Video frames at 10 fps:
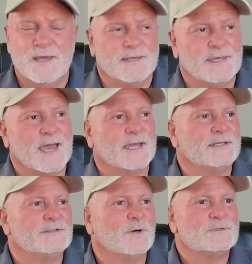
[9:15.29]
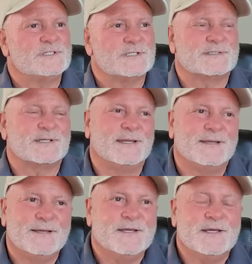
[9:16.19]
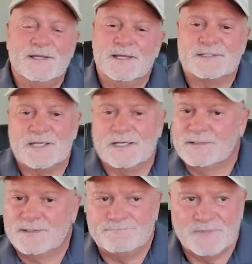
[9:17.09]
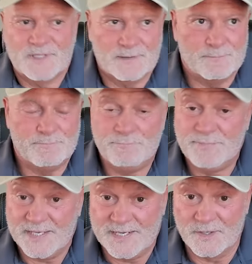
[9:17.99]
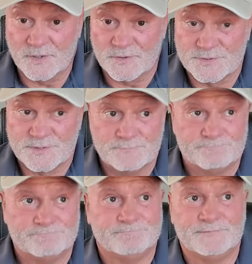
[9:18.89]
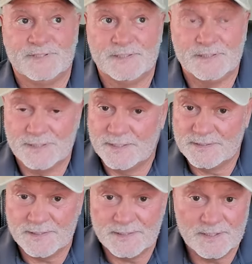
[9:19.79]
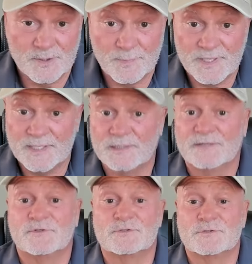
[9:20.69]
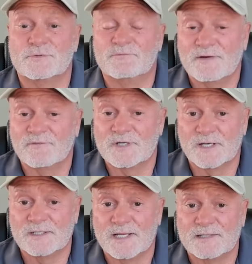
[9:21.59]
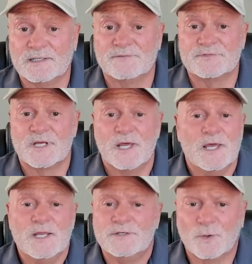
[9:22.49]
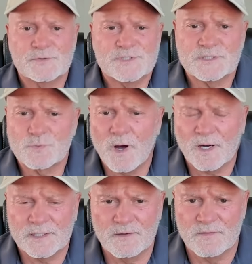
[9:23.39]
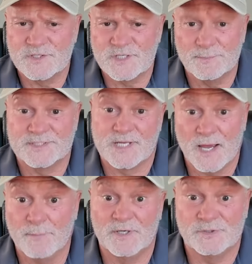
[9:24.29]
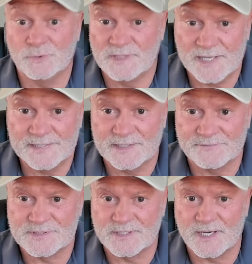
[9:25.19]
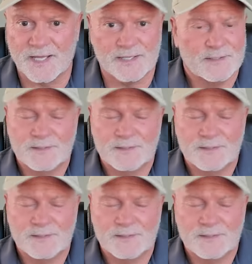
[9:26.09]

Yeah, and don't just eh, eh, beginners intermediate lifters who've never done deadlifts. Don't just walk into the gym and say, I'm going to do deadlifts today.